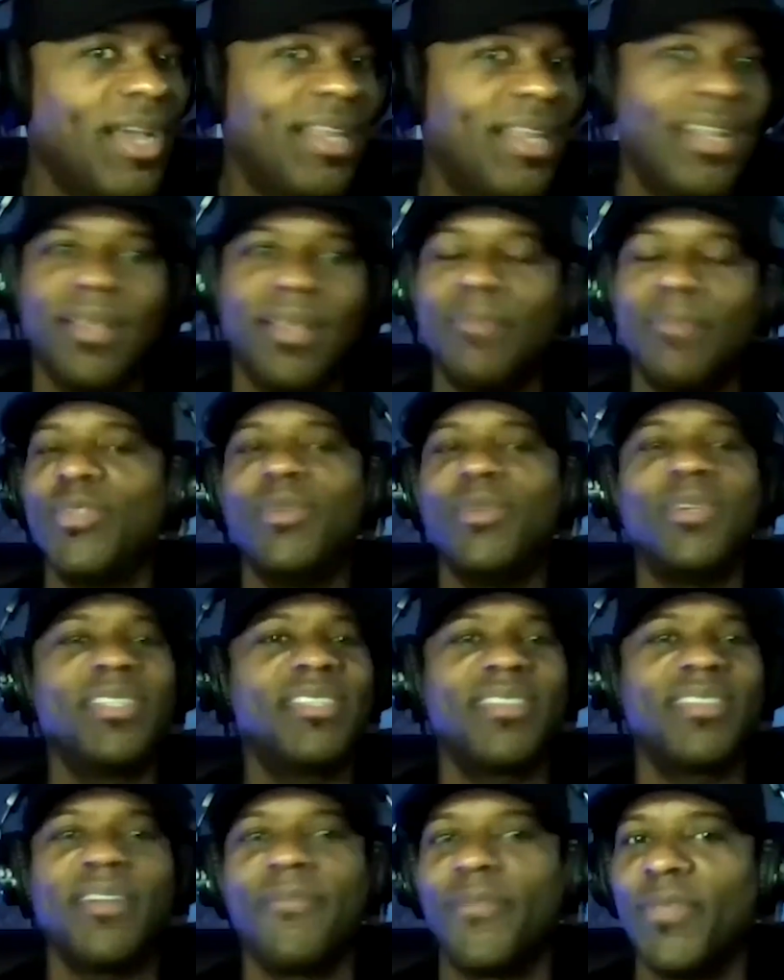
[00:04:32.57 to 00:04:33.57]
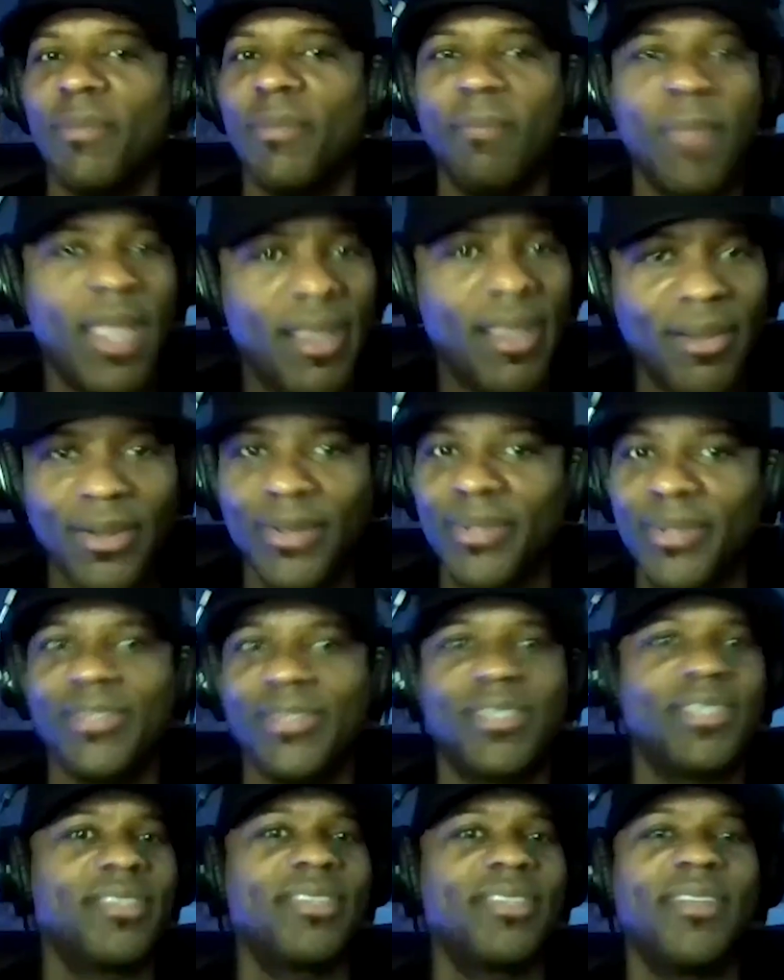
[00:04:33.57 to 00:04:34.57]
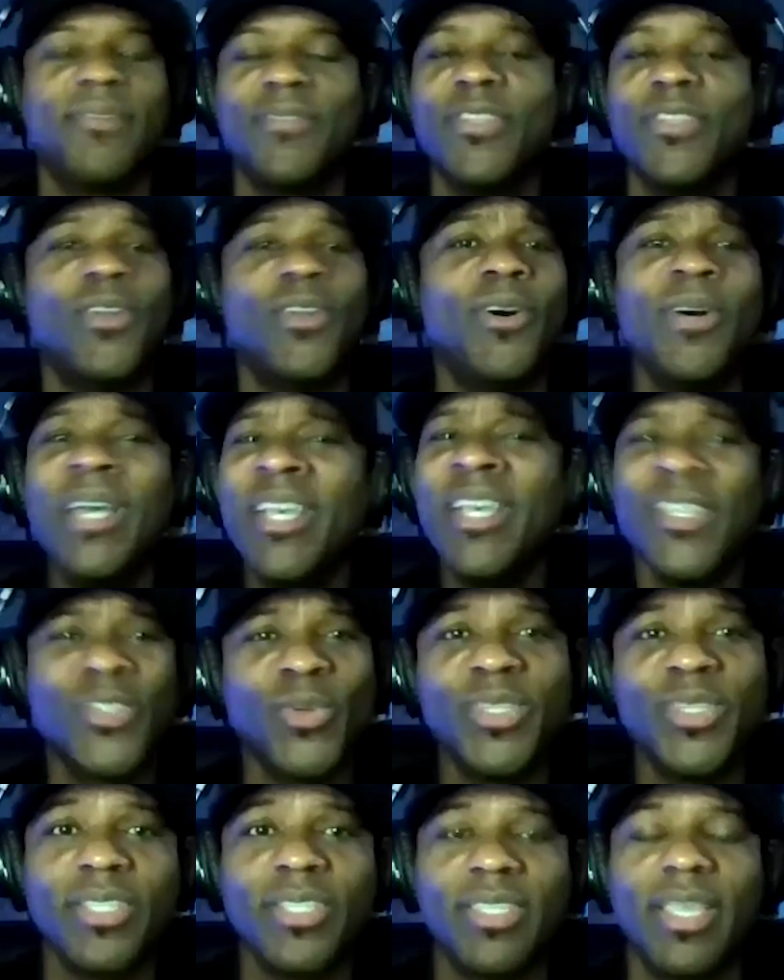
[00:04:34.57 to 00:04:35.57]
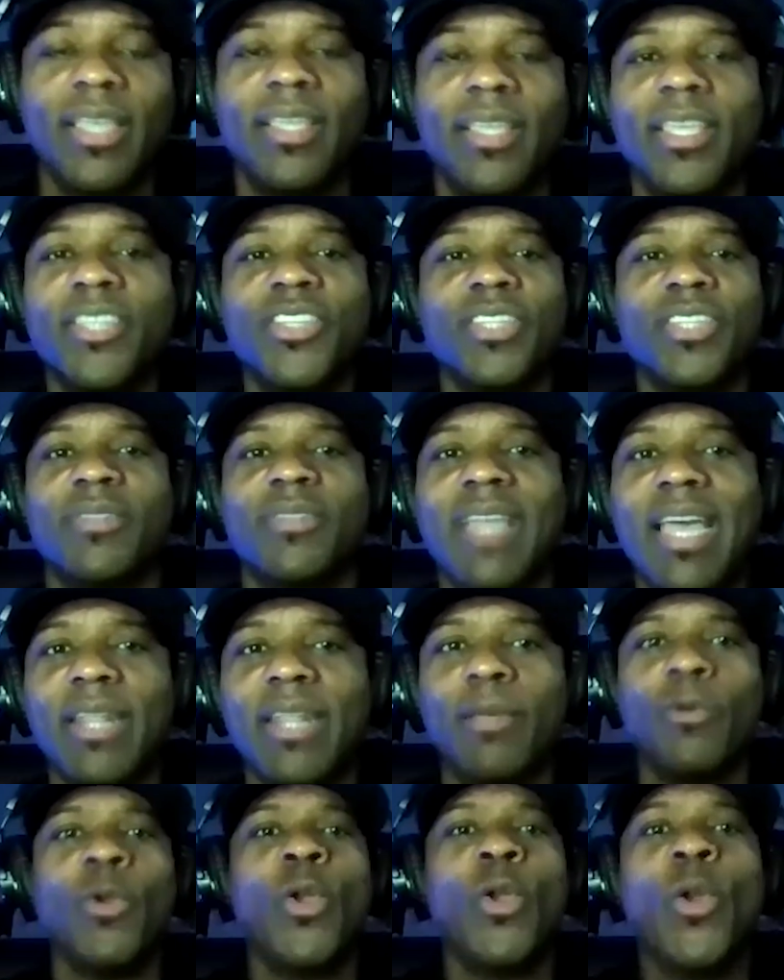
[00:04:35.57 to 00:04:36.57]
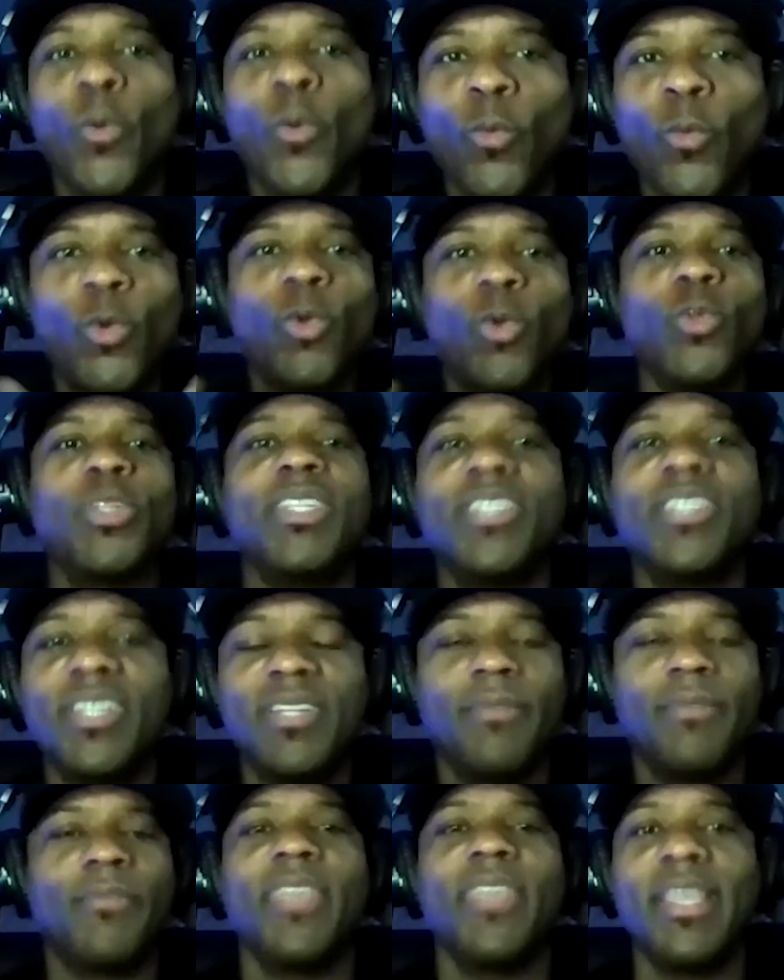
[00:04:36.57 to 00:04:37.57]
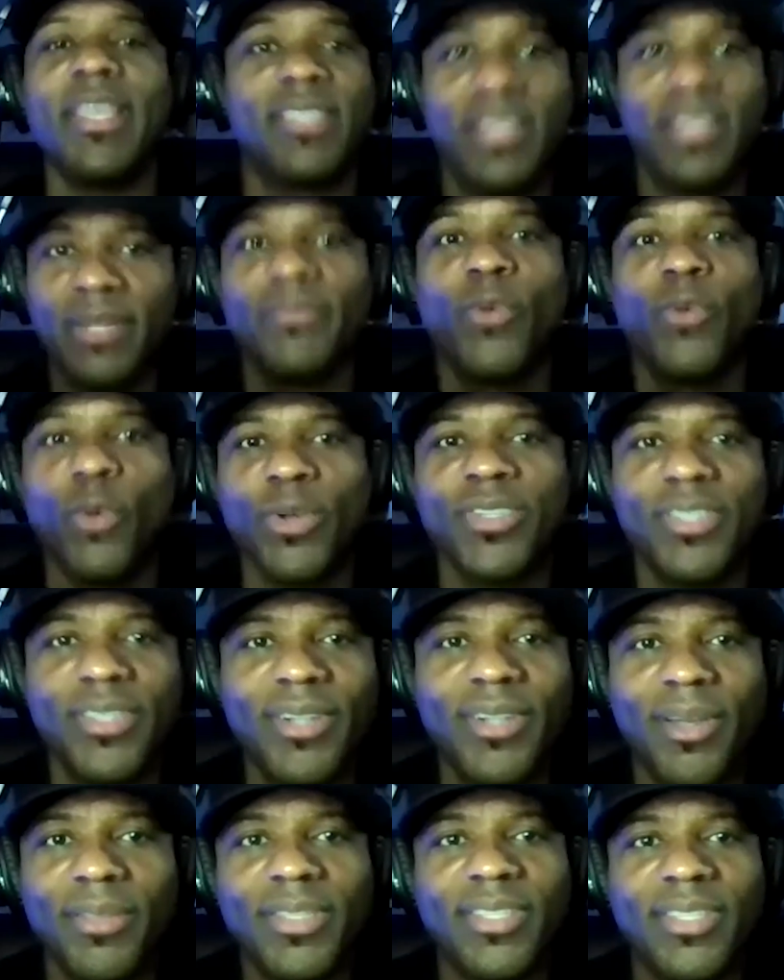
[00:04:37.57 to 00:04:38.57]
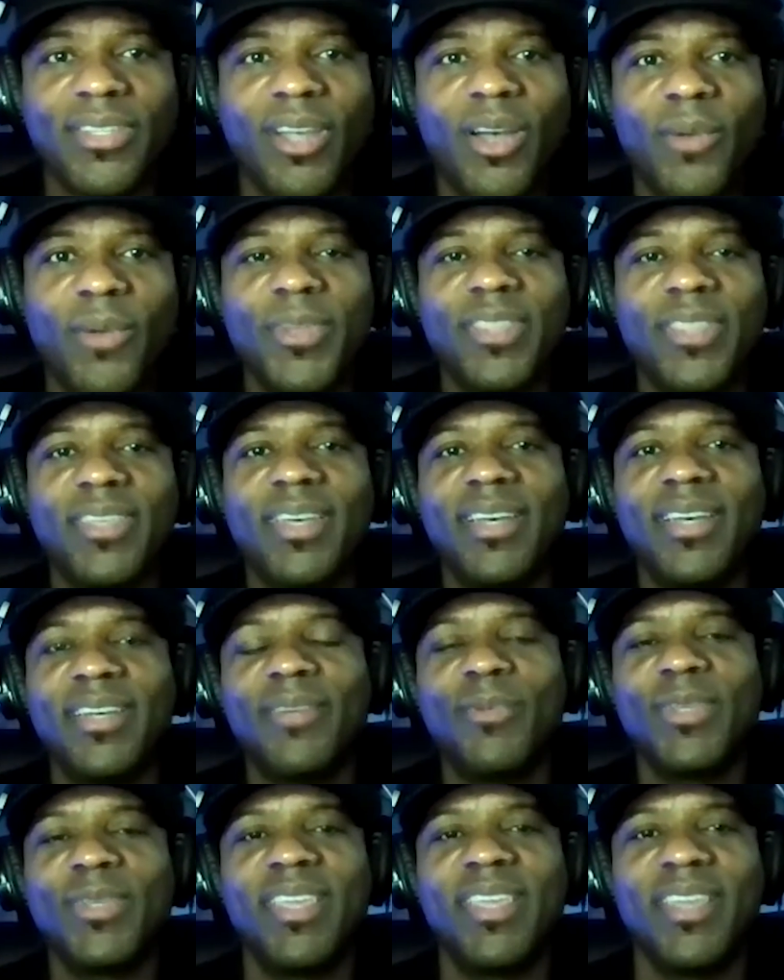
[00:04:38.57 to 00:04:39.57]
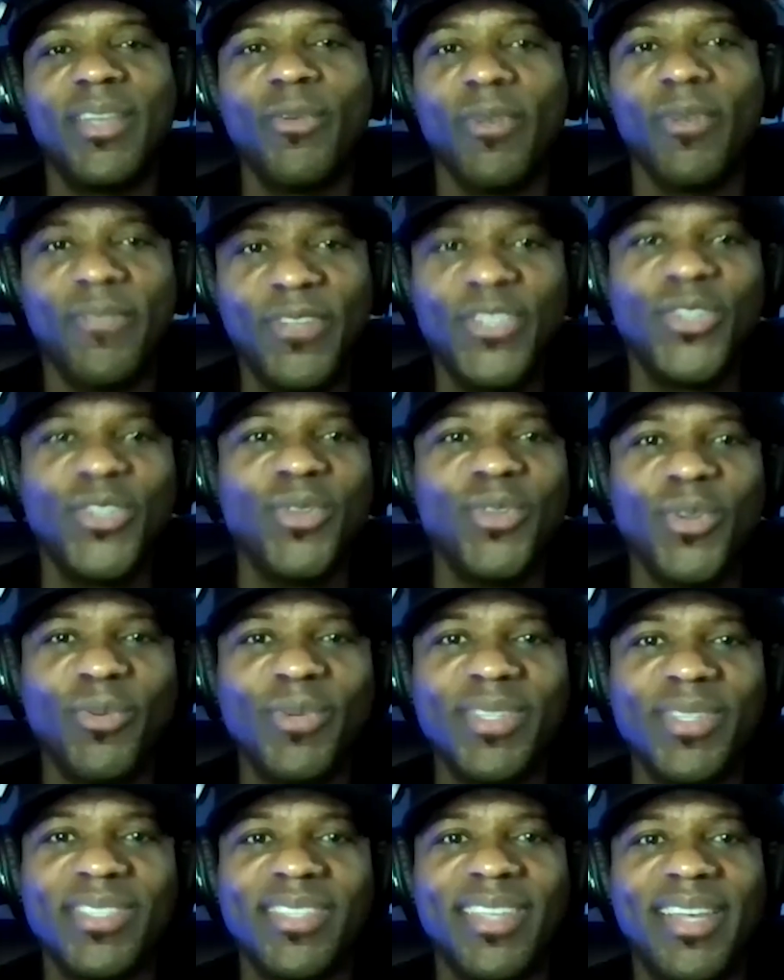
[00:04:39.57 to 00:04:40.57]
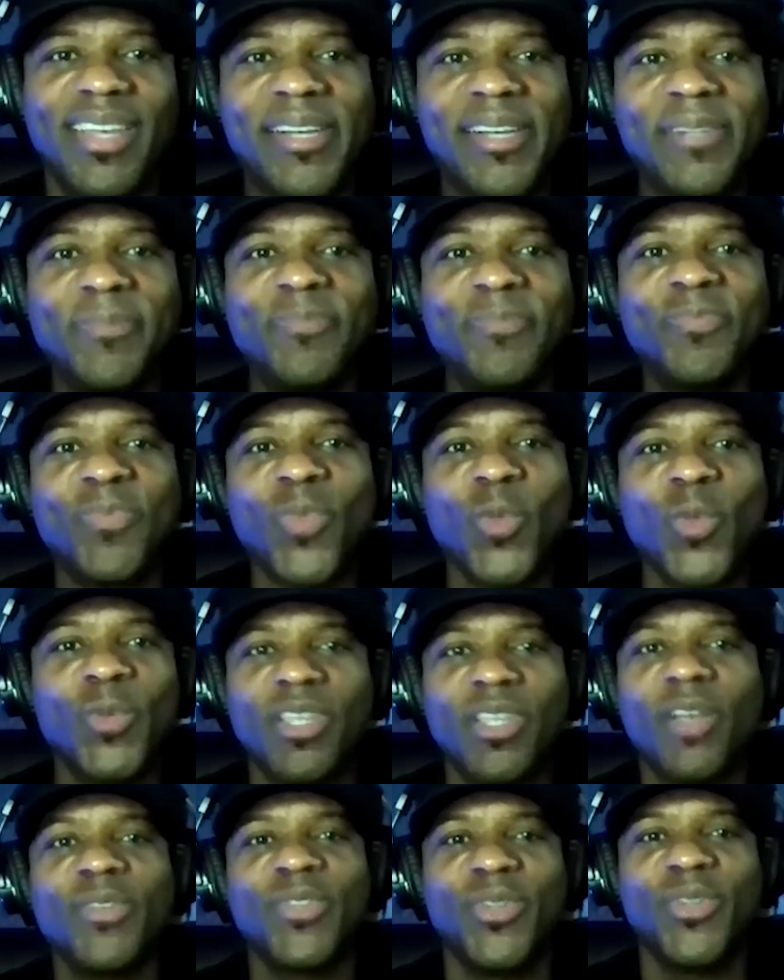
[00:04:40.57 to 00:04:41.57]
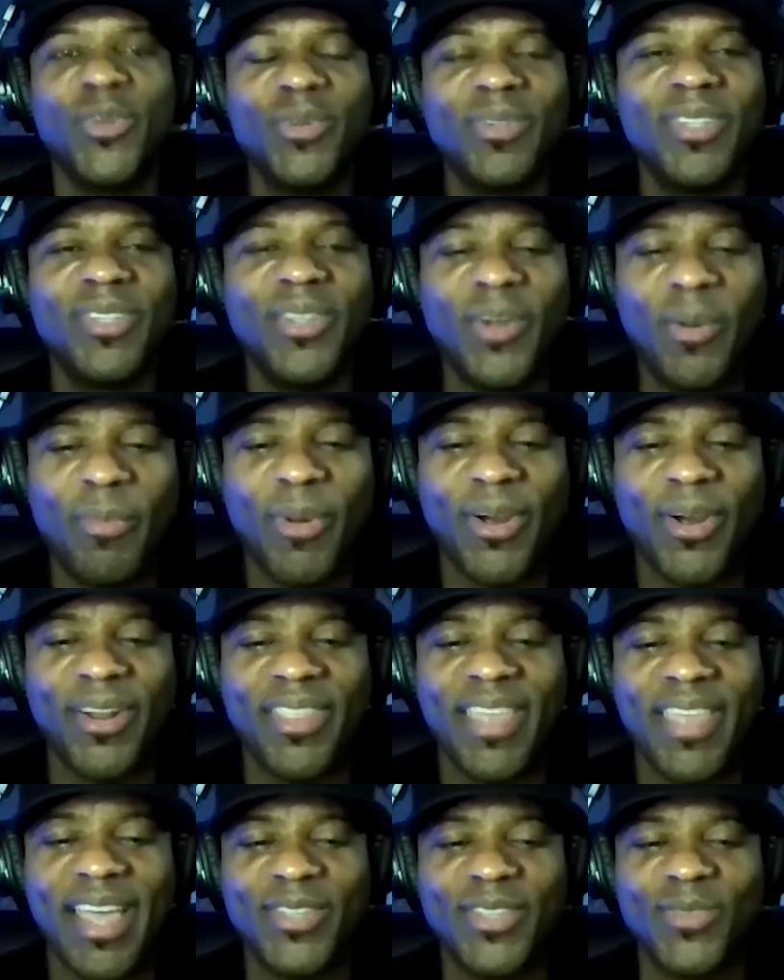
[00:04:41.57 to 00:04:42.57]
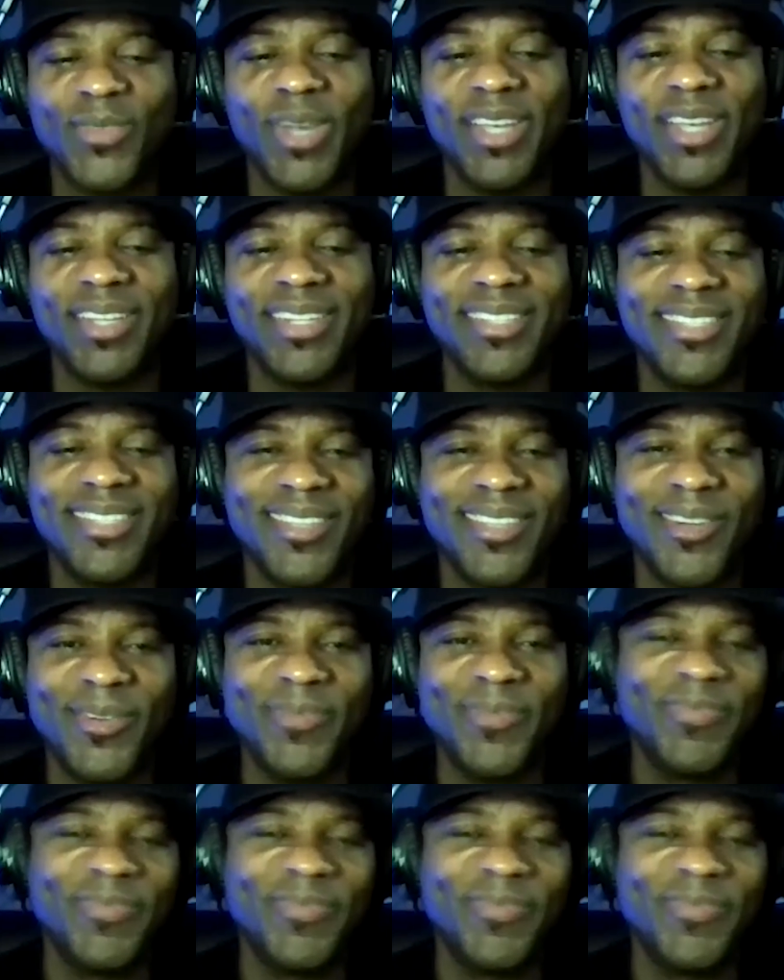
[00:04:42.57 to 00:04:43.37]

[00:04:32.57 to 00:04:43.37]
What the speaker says: I ended up doing stuff for the Mariners and stuff, So it just kind of rolled into different things. Then of course, the song with Ken Griffey Jr. was also, part of that as well. And so